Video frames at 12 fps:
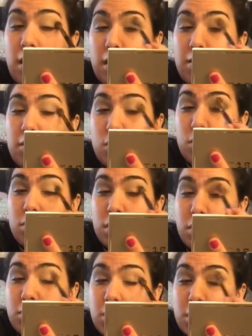I love cool
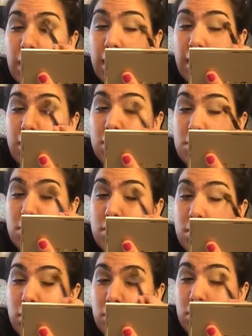tone shadows,
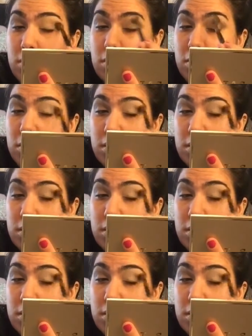so